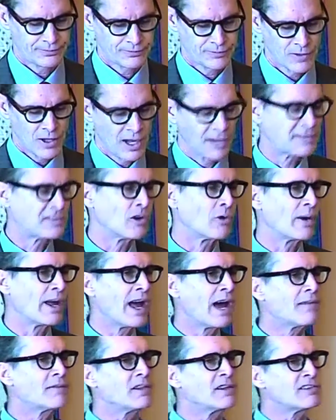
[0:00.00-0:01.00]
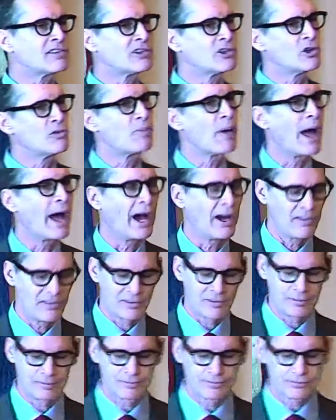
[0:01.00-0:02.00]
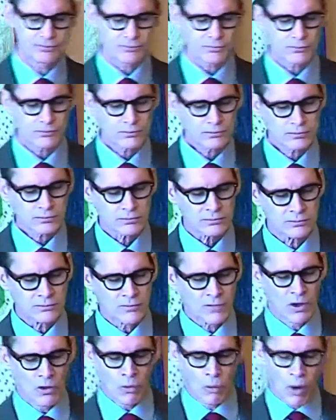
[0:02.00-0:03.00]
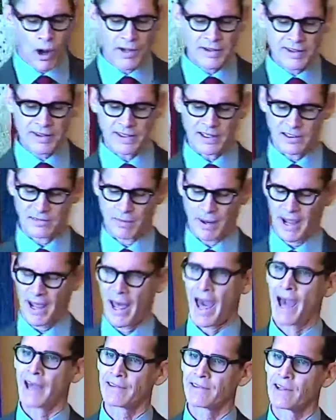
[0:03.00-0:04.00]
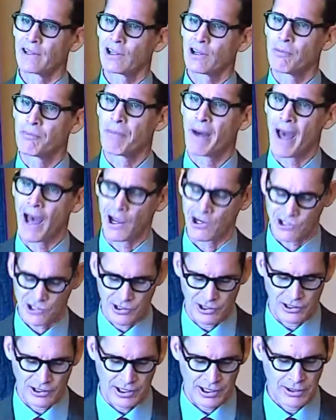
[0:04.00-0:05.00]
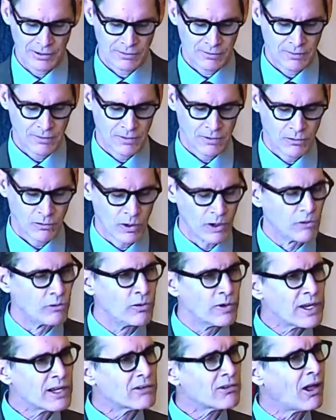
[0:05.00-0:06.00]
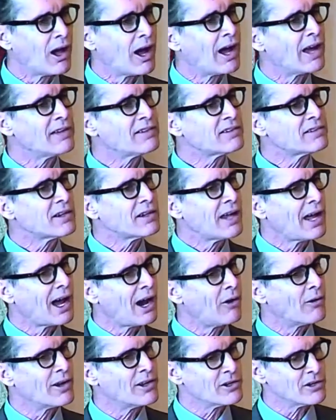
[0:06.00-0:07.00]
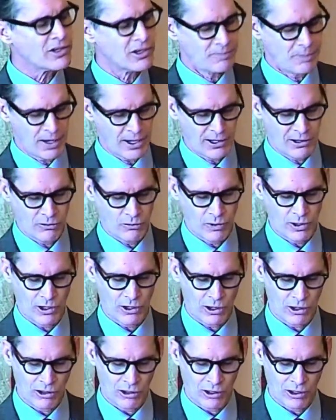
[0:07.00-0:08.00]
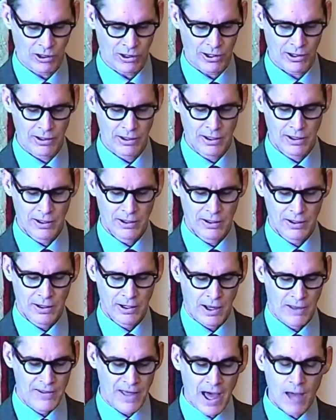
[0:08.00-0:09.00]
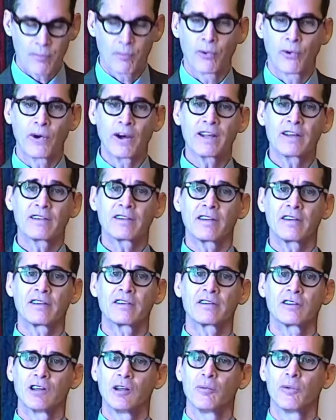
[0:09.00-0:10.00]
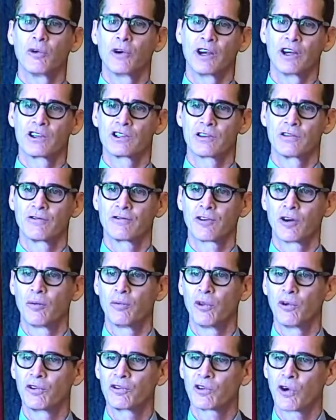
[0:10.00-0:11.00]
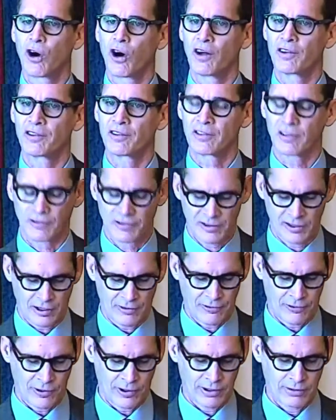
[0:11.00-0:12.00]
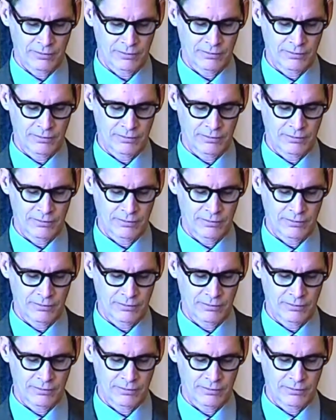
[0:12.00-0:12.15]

And so we have these two paths. One says by acting compassionately, we realize how interdependent we all are, and that brings us liberation from those causes of suffering.